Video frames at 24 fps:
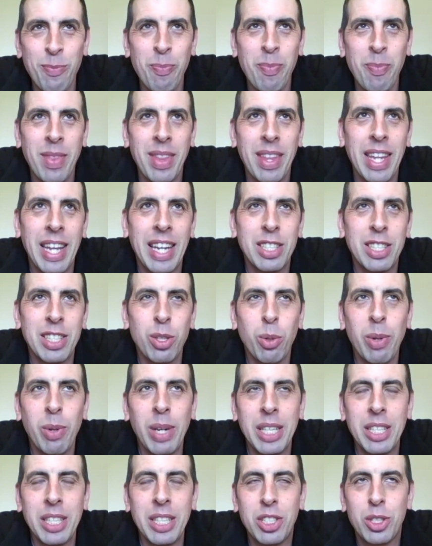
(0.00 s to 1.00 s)
There's
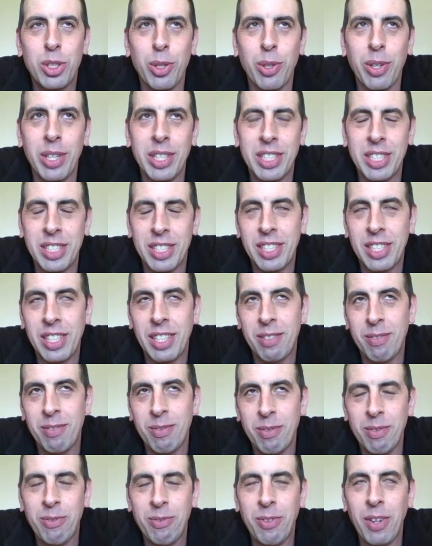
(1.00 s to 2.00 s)
always joys. It's a
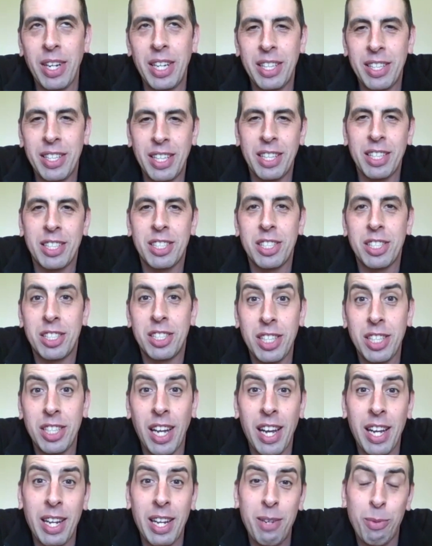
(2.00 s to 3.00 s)
funny thing to
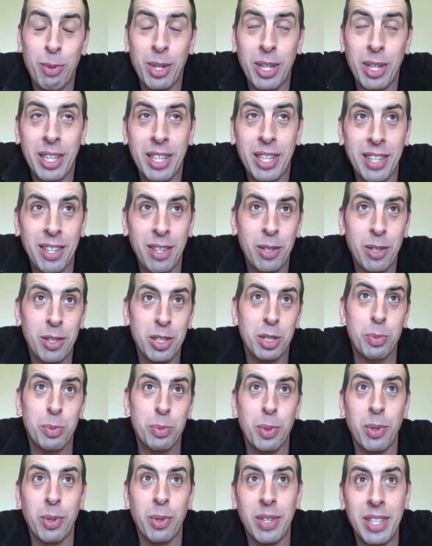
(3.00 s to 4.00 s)
say, working at a
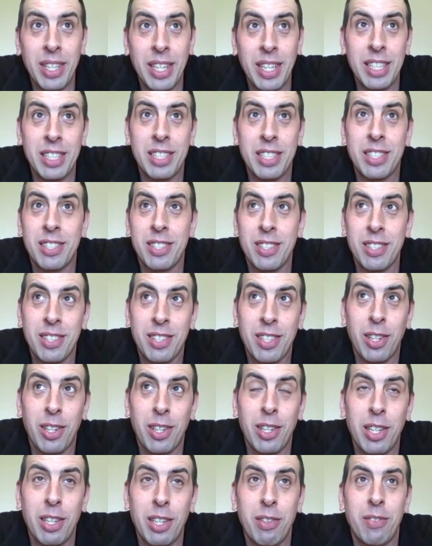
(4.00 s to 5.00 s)
hospital and this
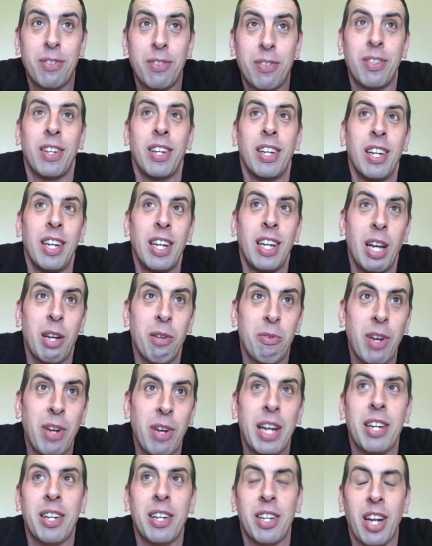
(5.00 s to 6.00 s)
kind of
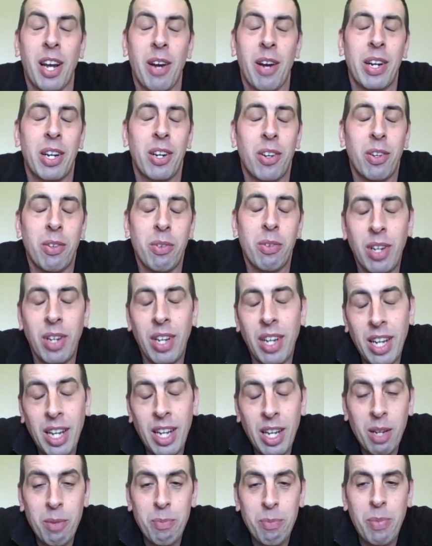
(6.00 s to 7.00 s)
event going on,
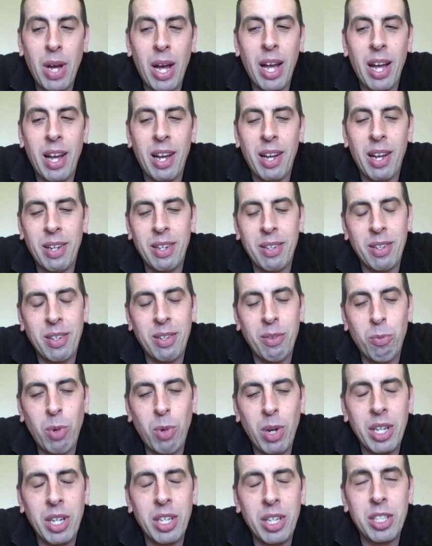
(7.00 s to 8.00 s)
but
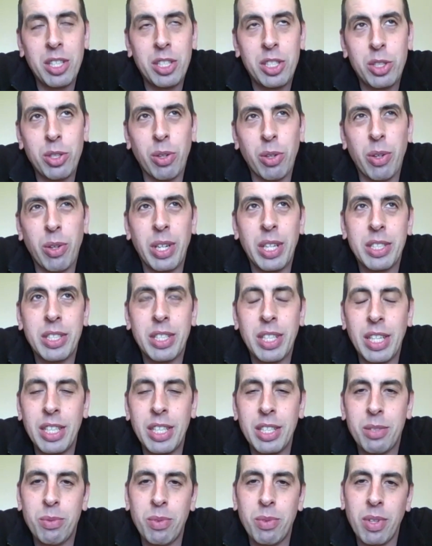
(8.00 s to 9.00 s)
one of the joys
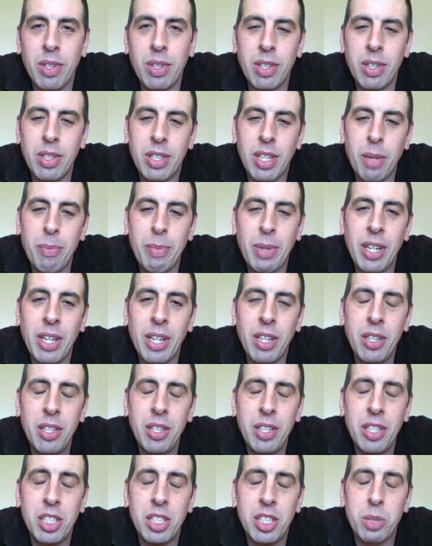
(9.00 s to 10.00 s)
is, no matter who
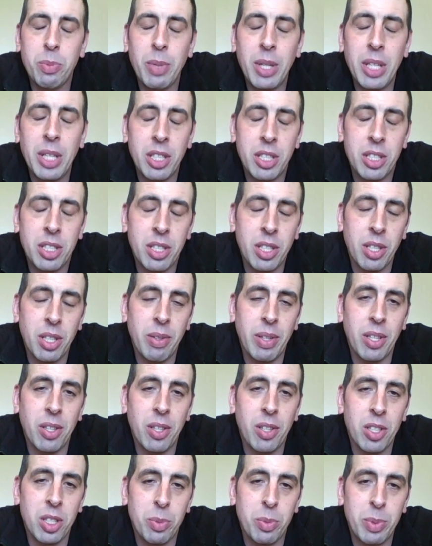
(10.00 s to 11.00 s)
you speak to in the
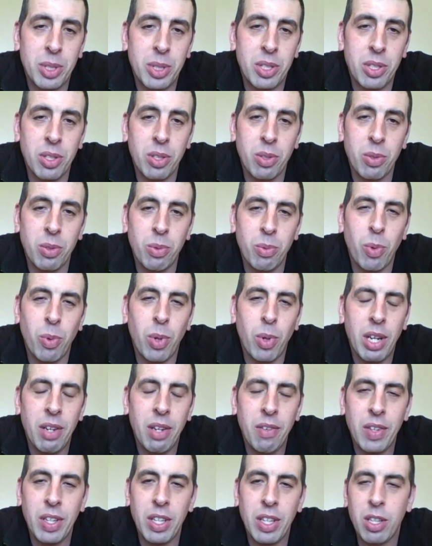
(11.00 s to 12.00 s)
hospital,
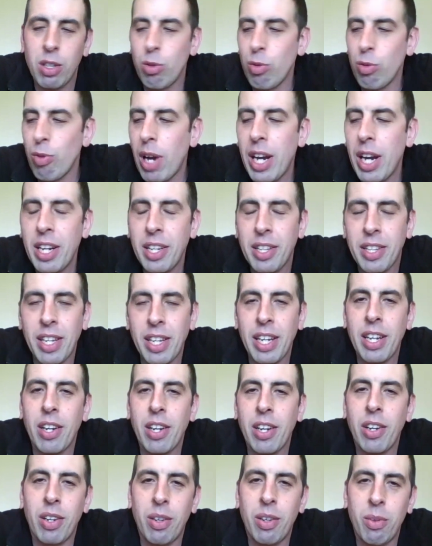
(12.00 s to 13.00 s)
whatever grade they
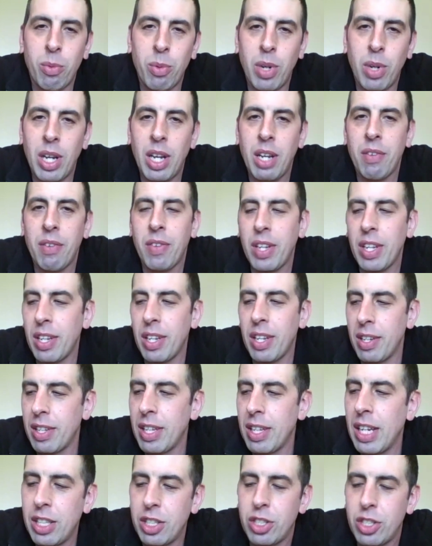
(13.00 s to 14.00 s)
are, whatever
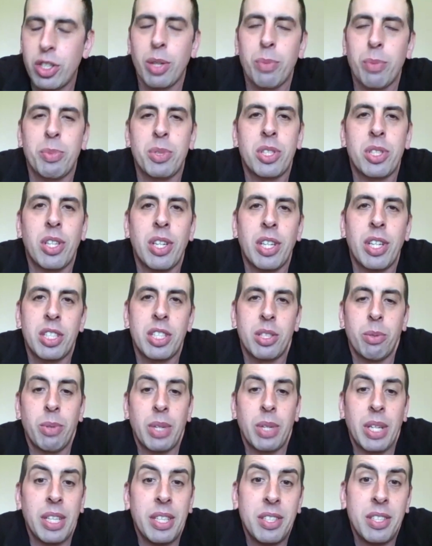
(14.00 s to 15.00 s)
their job title
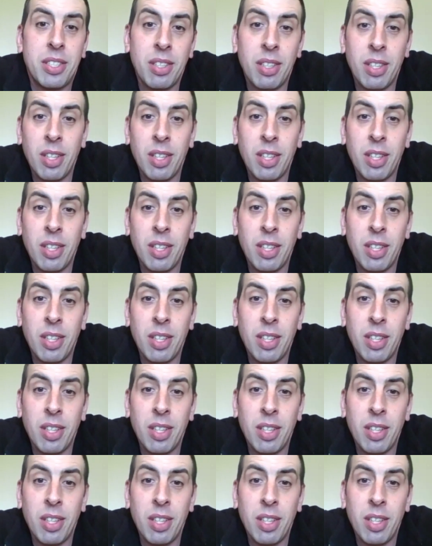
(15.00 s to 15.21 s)
is,